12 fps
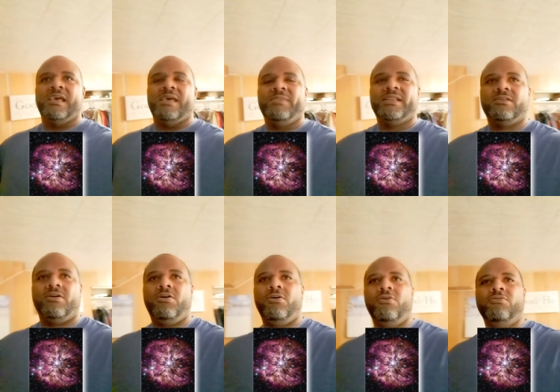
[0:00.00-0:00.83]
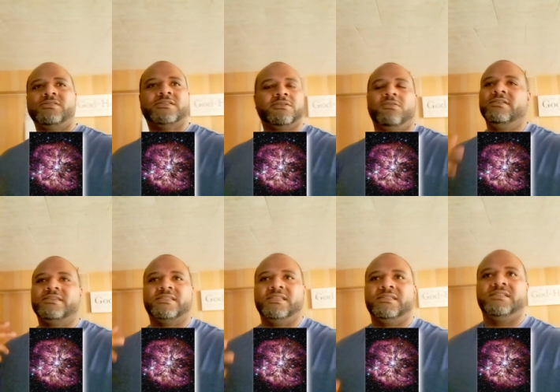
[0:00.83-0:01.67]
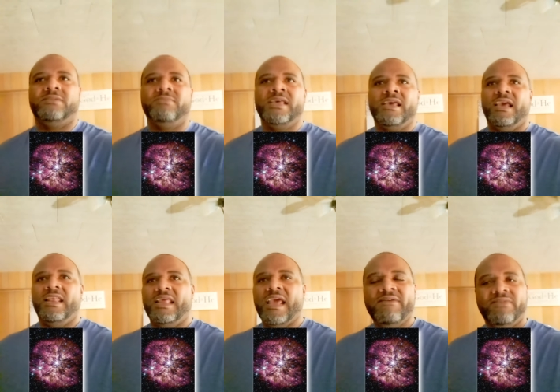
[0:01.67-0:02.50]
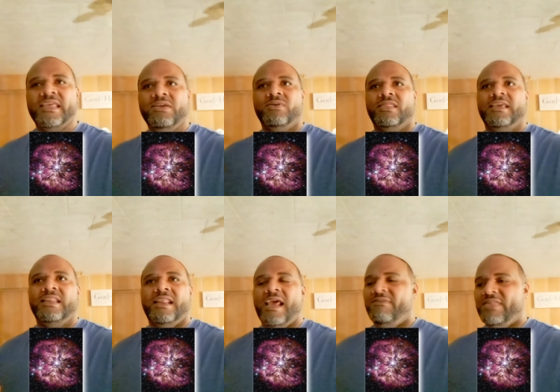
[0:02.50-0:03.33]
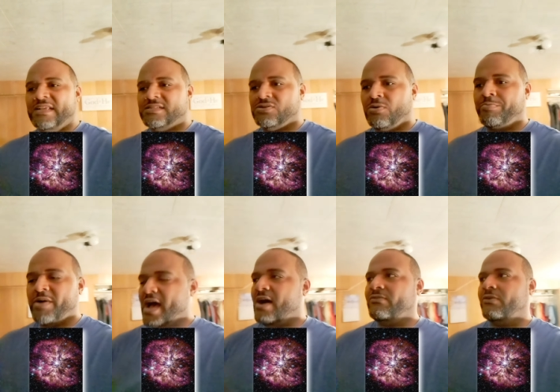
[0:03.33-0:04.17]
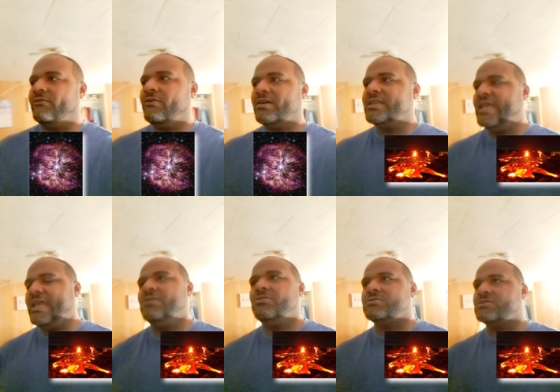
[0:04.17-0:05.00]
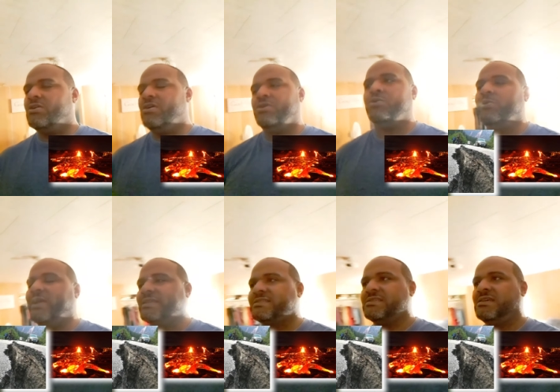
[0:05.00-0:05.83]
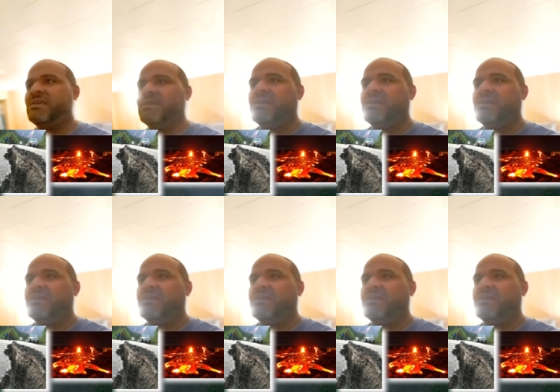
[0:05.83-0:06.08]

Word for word: and make the whole solar system and everything within it, everything so powerful, volcanoes, earthquakes,